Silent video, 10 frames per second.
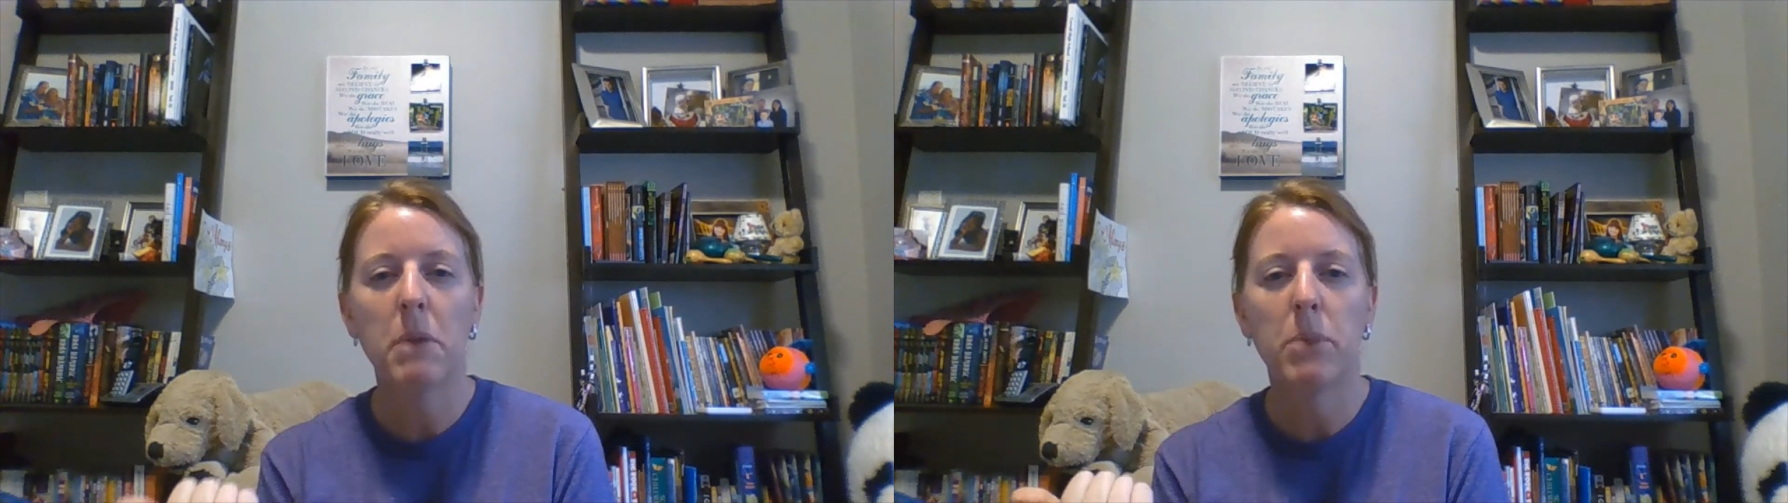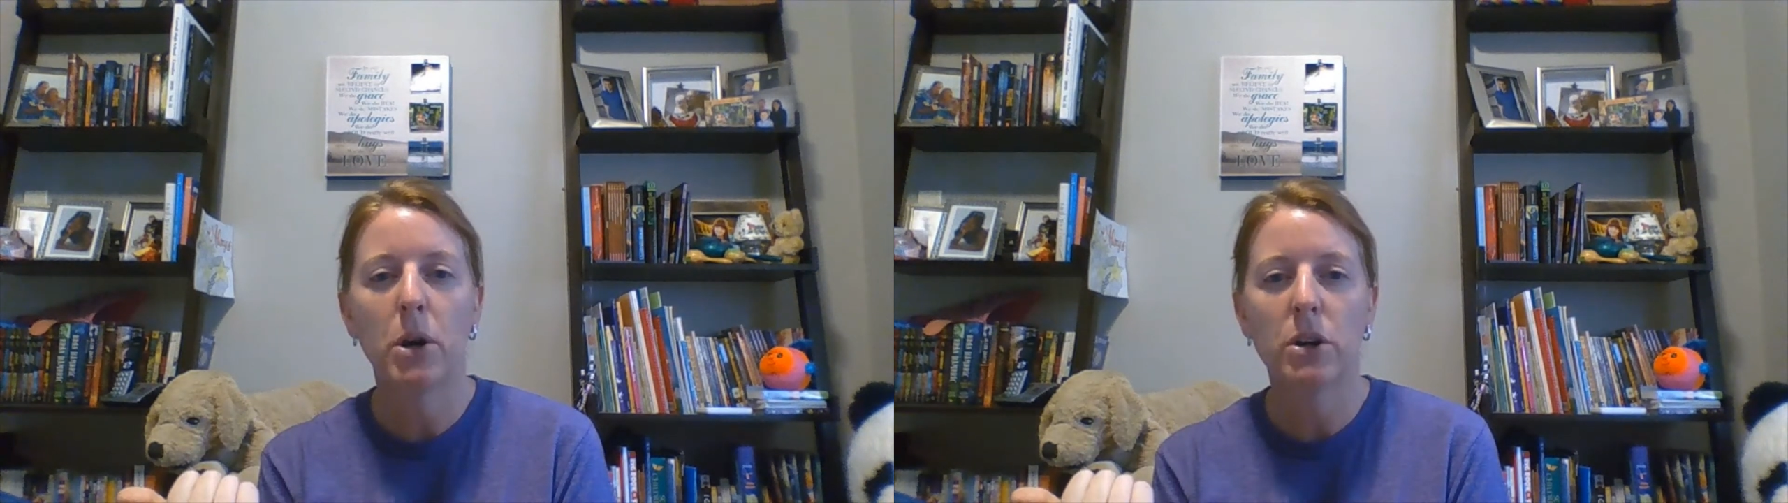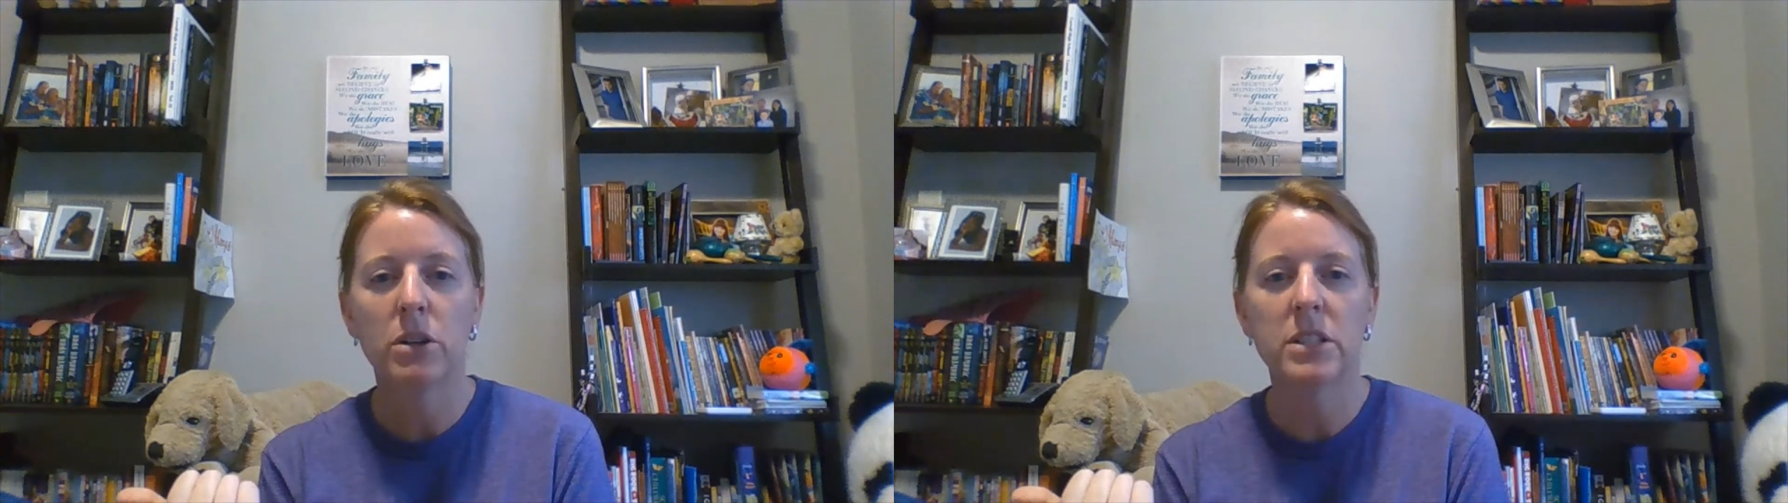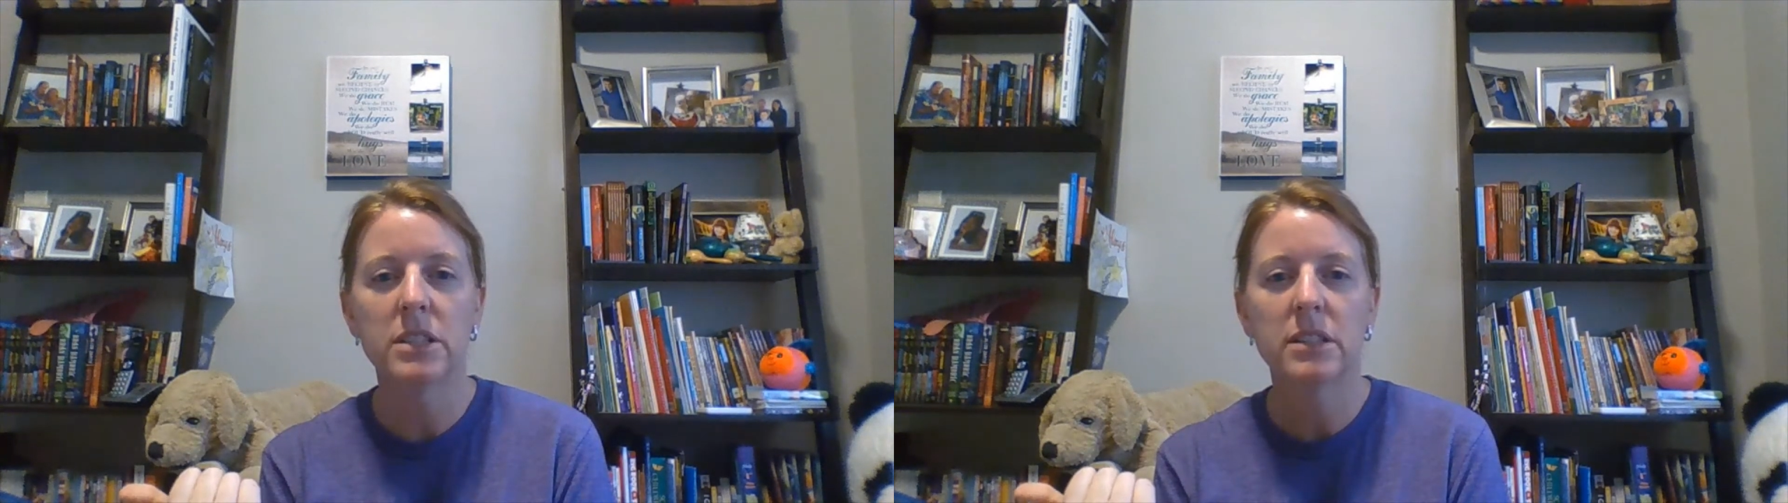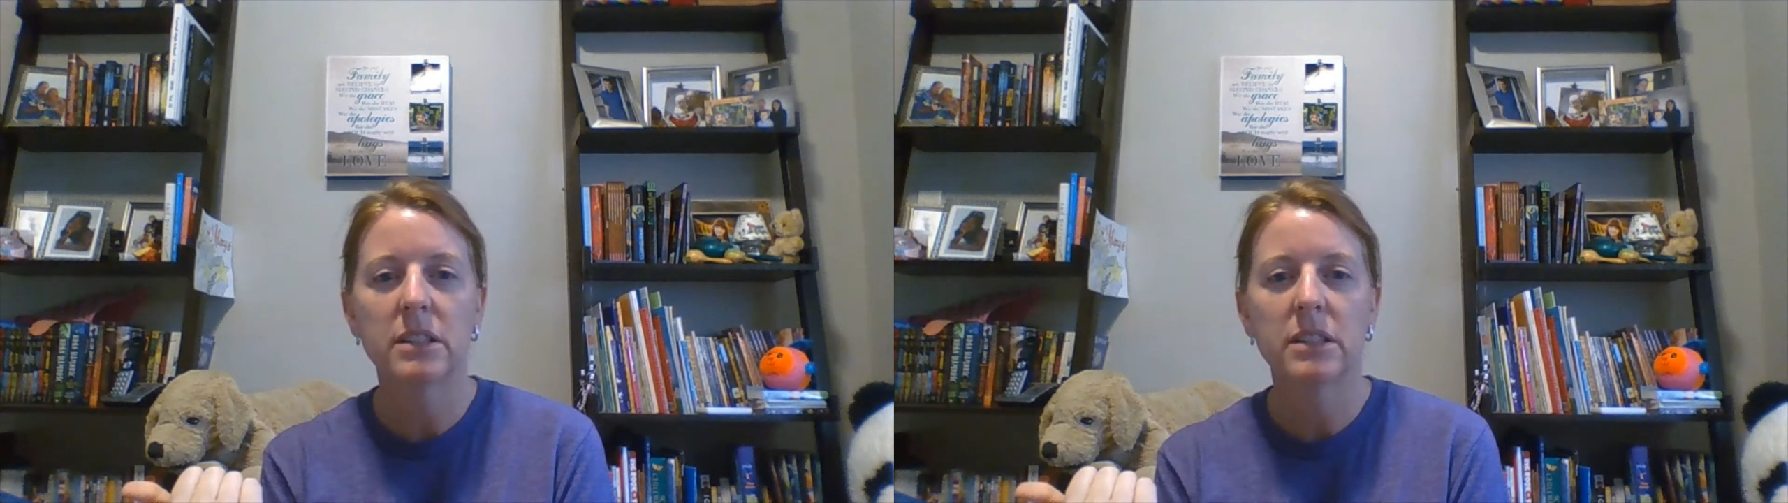
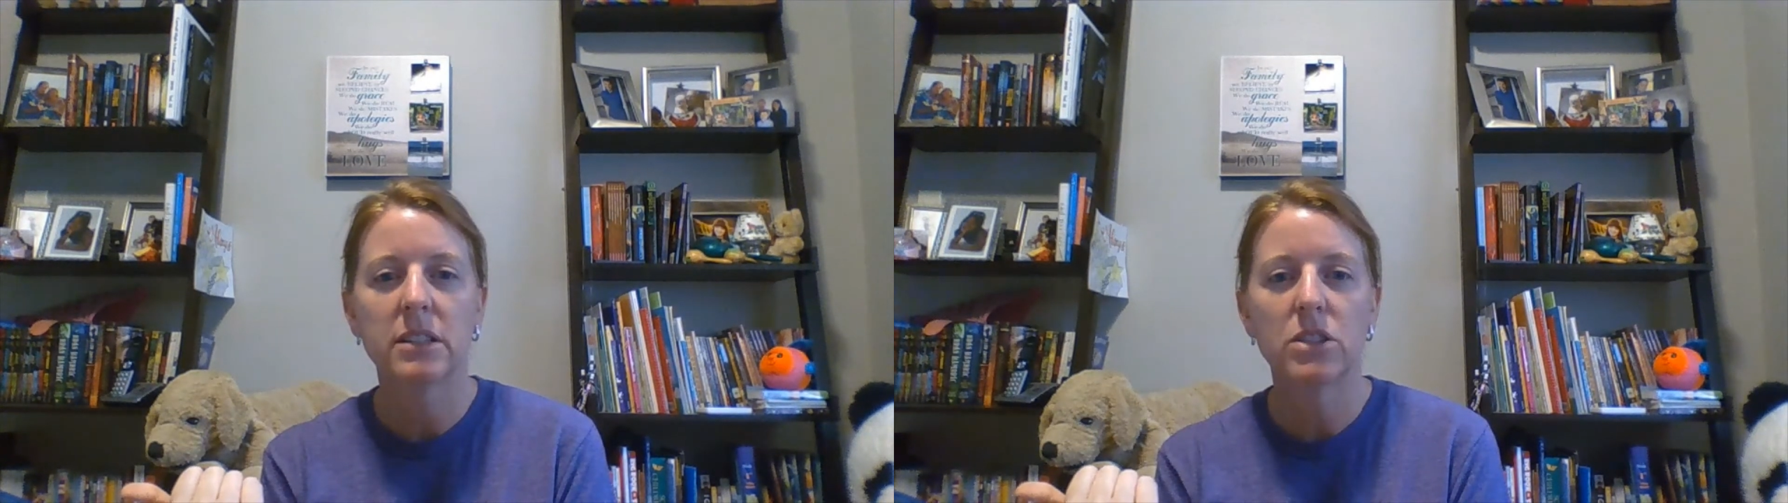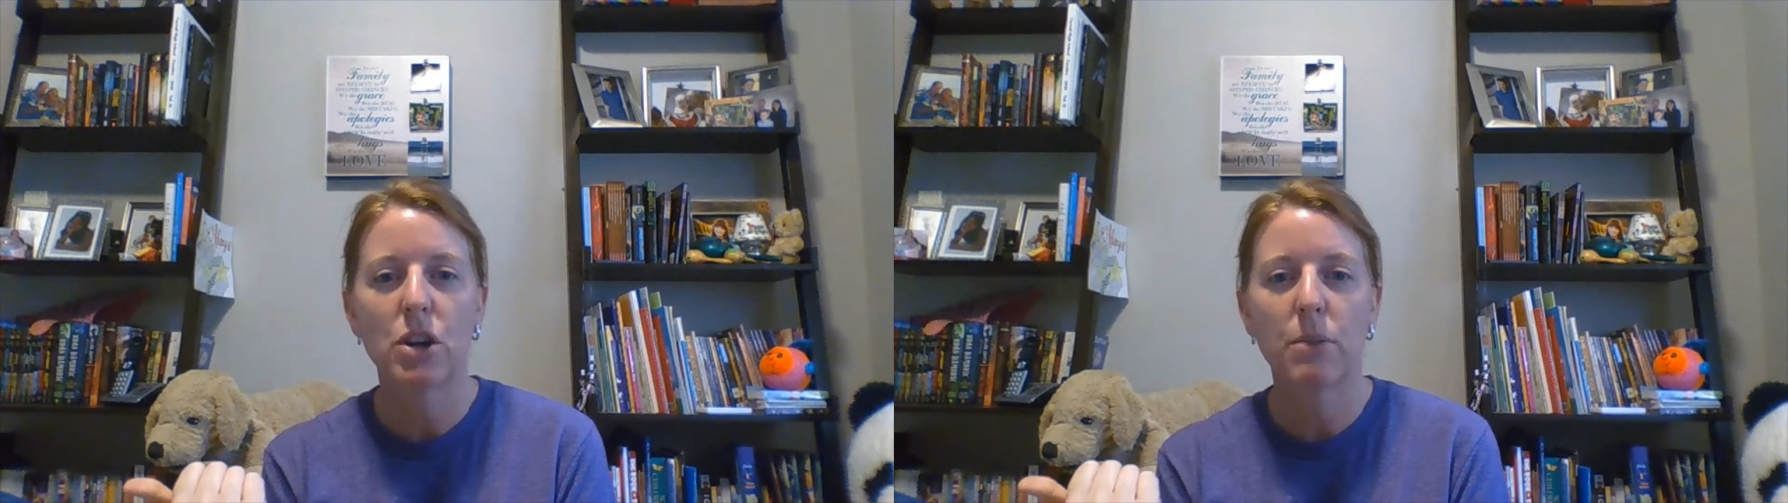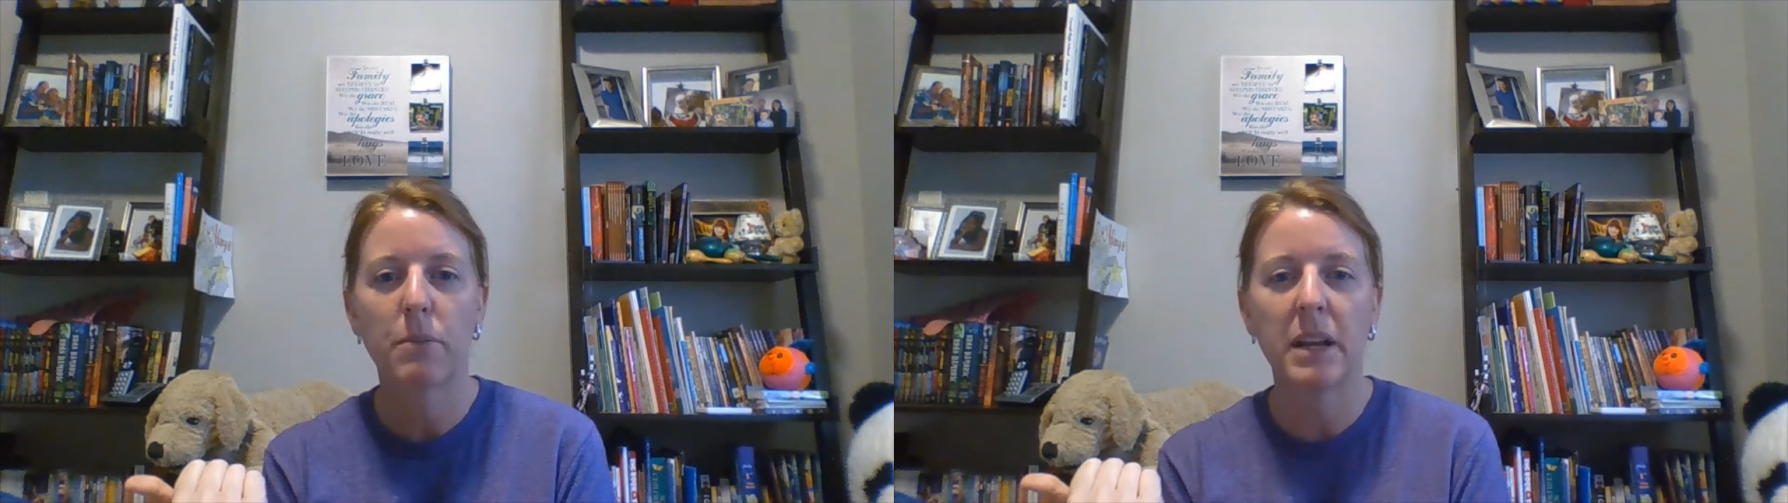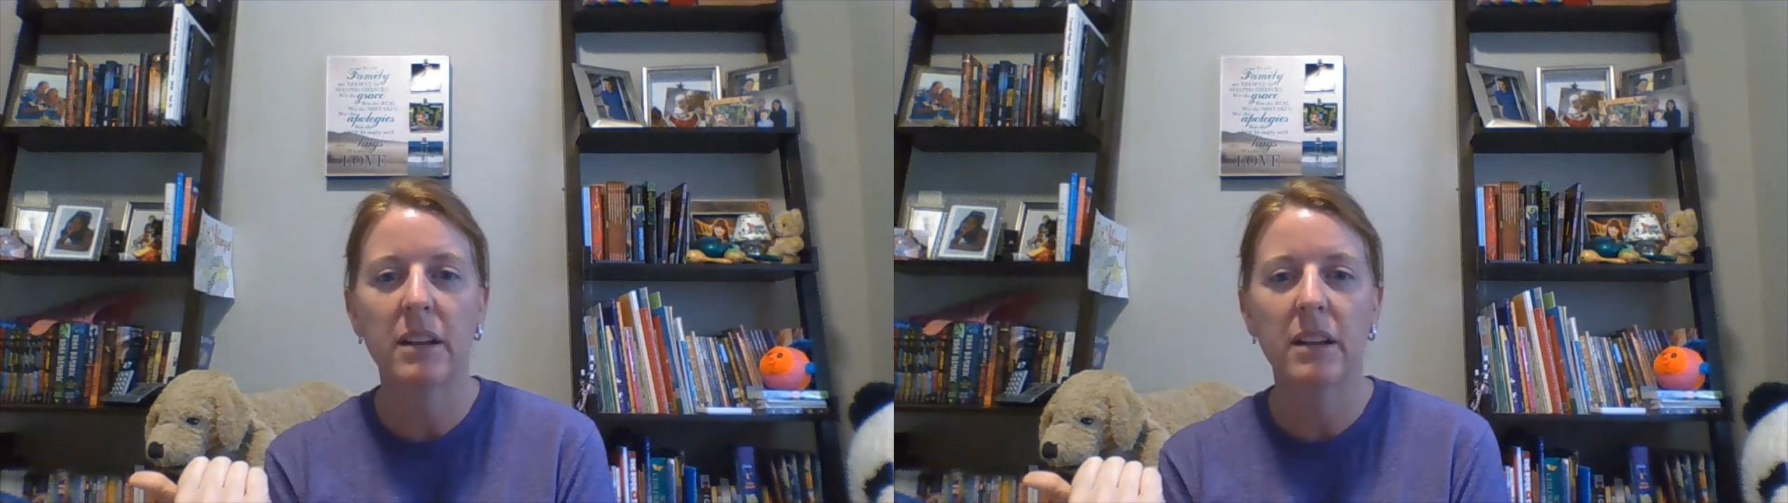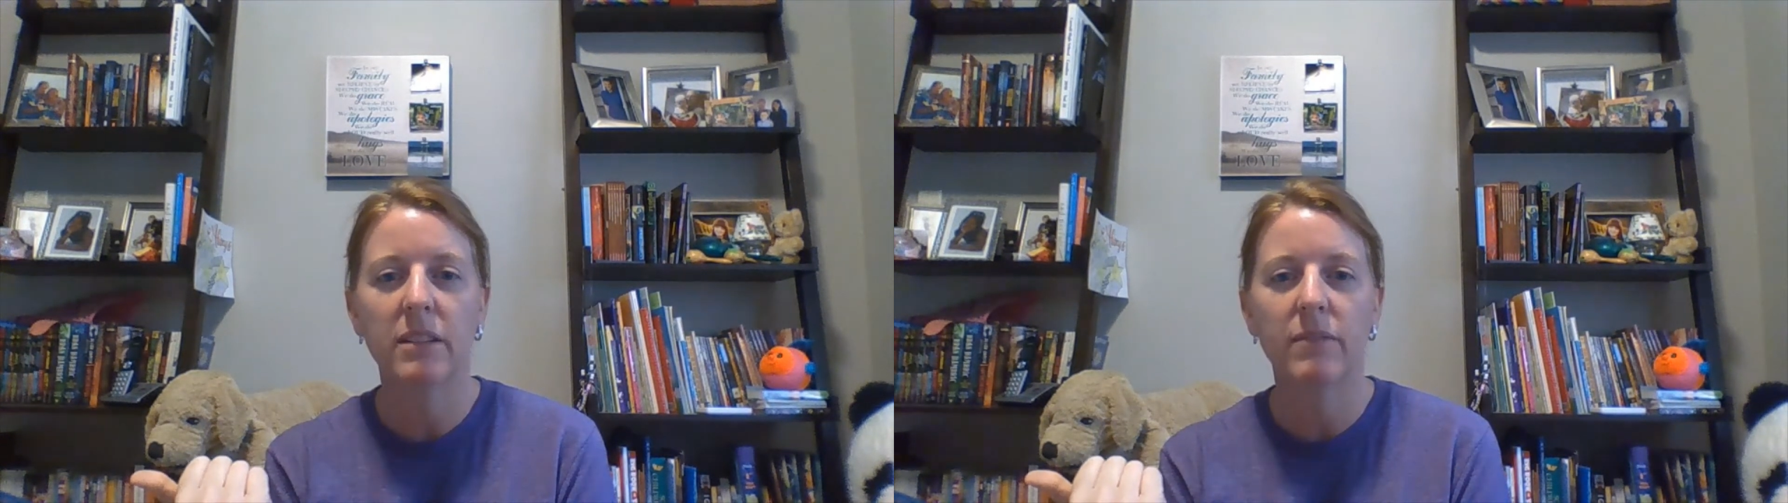birds chirping.